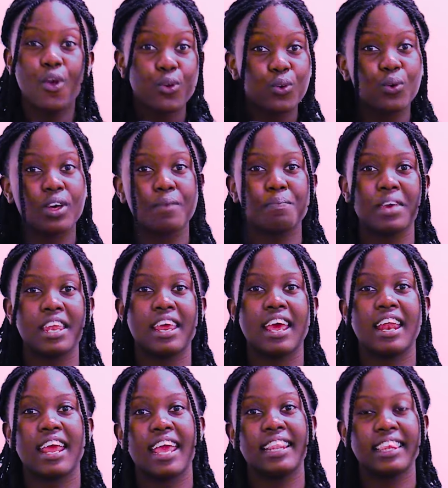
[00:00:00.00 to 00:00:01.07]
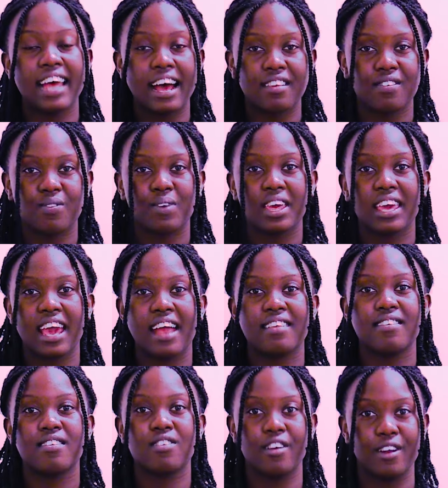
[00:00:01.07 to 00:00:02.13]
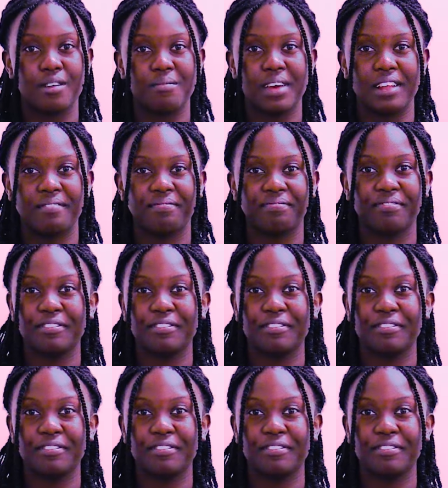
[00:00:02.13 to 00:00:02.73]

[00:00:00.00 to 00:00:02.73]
who competed in last weekend's tournament.